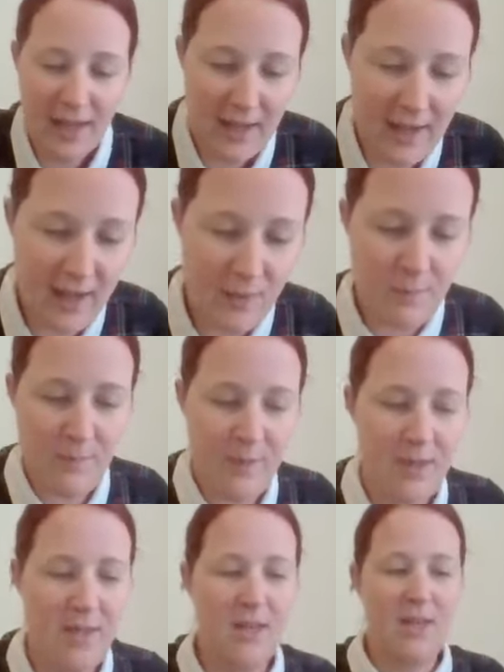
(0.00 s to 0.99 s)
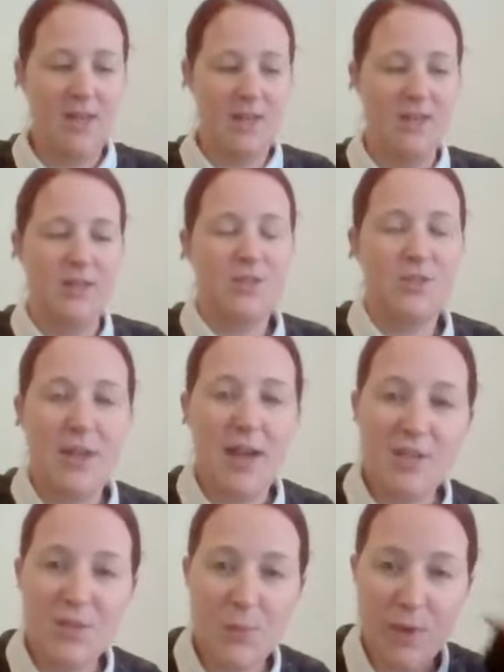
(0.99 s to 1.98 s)
So
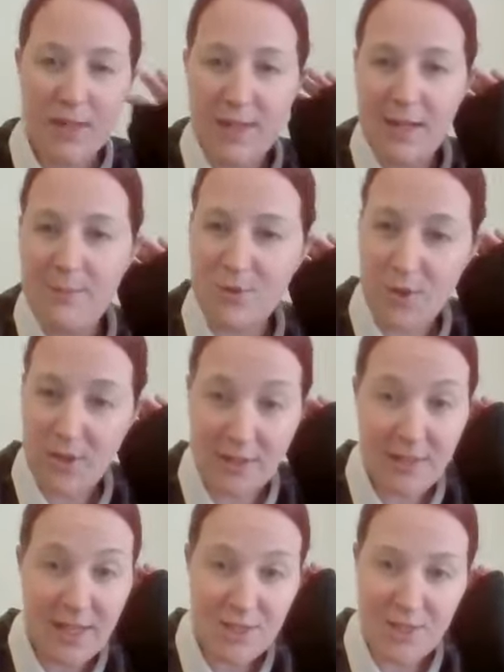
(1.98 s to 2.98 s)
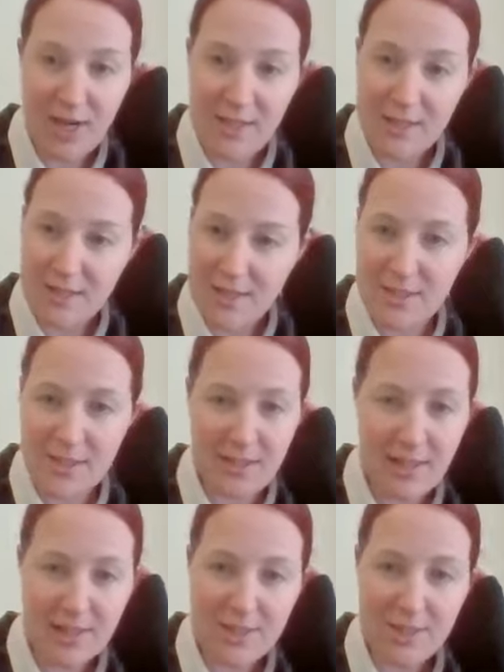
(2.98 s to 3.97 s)
that's where it came to. I did that in January this
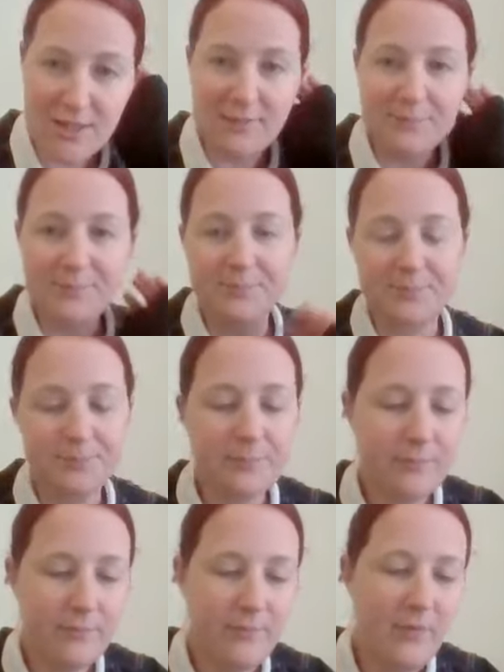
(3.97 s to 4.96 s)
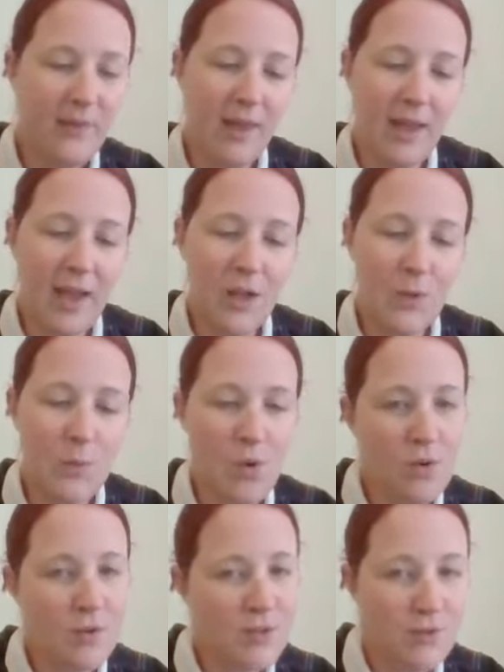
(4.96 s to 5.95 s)
year, actually. I
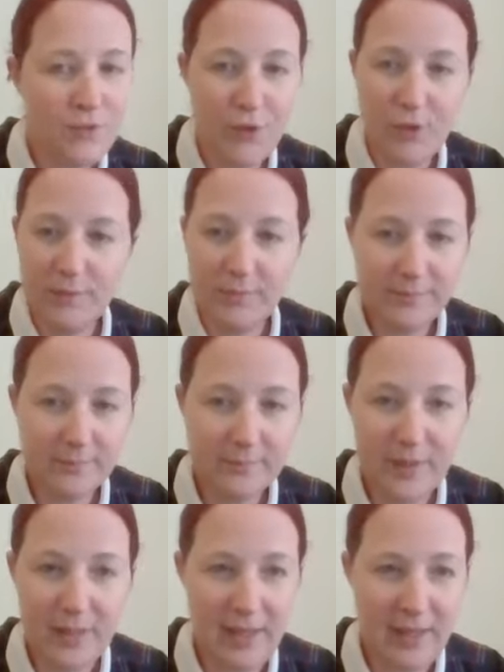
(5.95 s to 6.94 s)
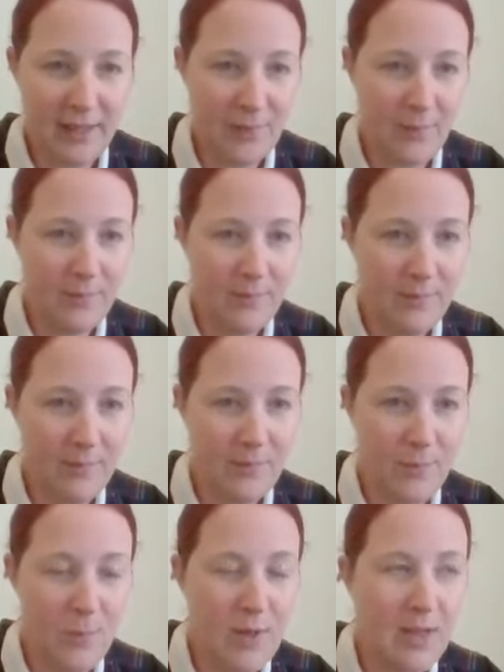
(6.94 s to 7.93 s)
was full.
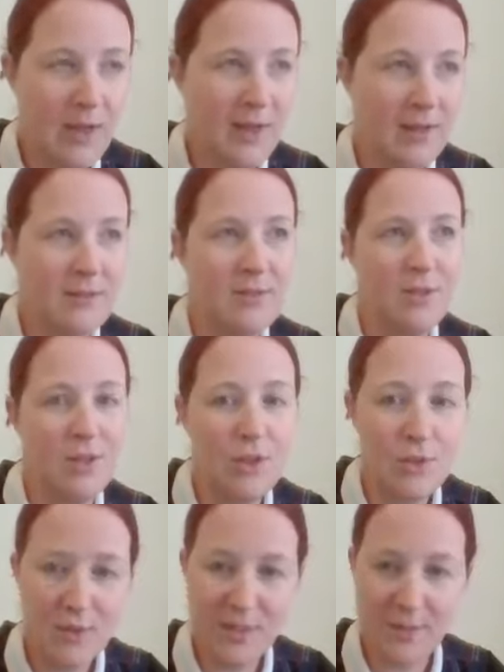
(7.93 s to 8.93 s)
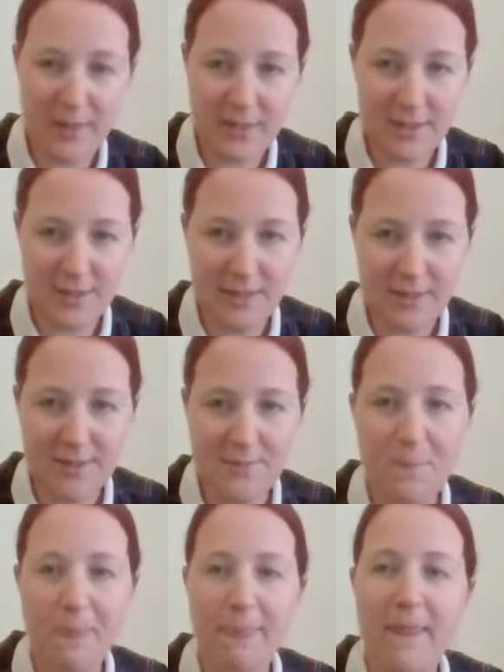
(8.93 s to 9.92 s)
We had loads of business,
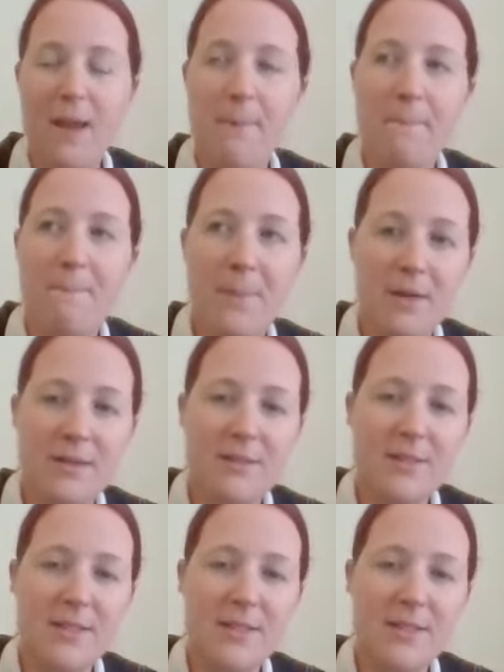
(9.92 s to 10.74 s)
but